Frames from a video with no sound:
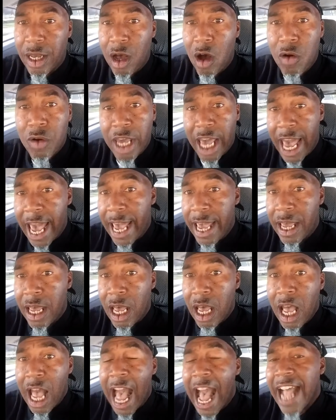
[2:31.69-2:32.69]
Okay,
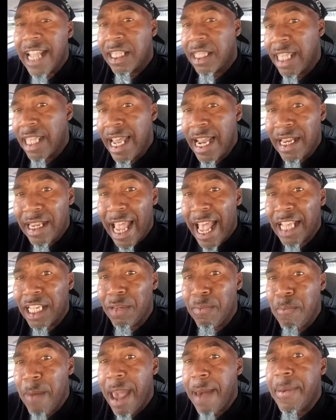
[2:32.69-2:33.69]
I think that's
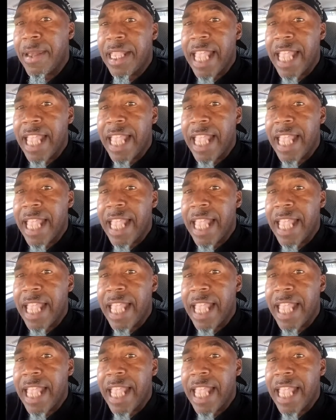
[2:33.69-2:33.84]
maybe